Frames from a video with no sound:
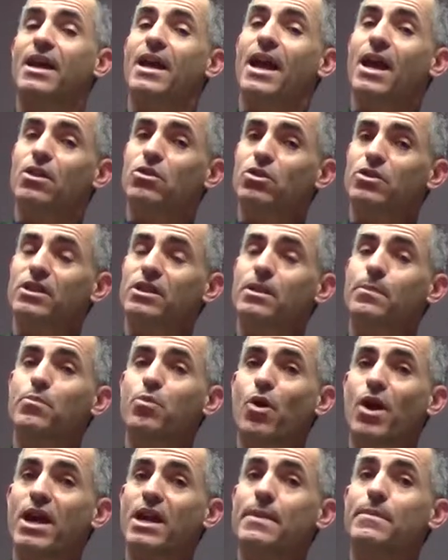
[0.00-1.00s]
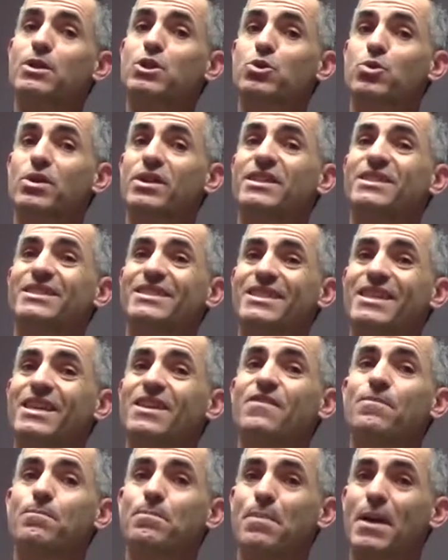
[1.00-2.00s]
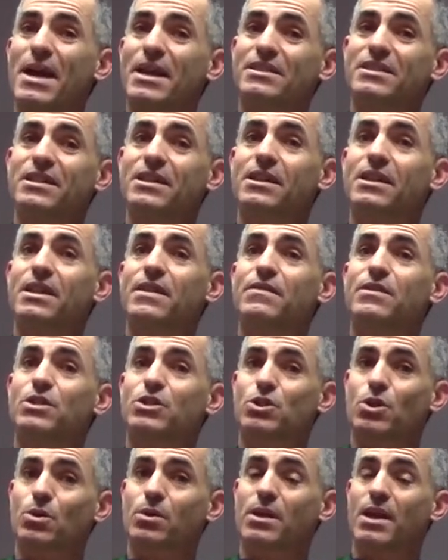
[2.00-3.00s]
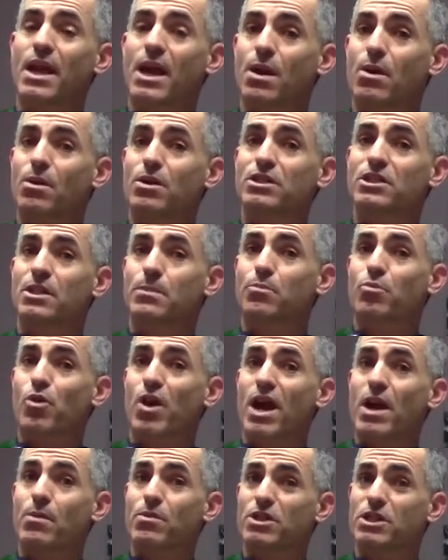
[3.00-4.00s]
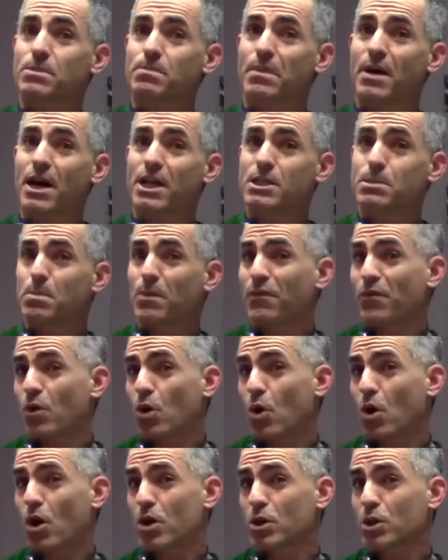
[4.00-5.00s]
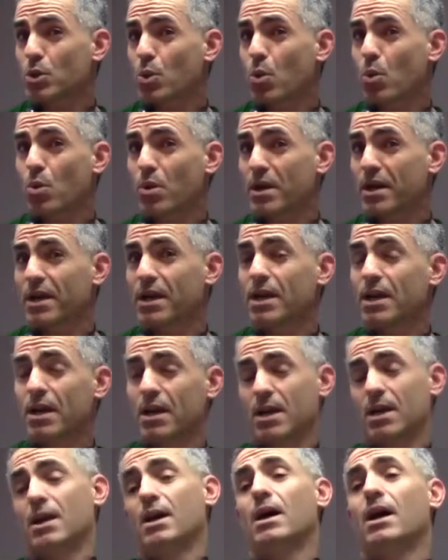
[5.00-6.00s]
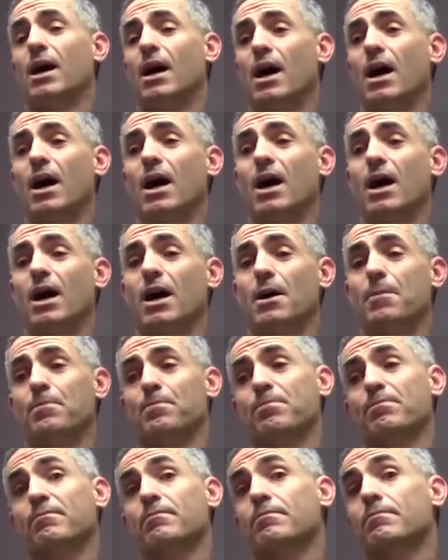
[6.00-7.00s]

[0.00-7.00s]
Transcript: and looked at the brain imagery to see if basically the certain areas of the brain responsible for auditory, um,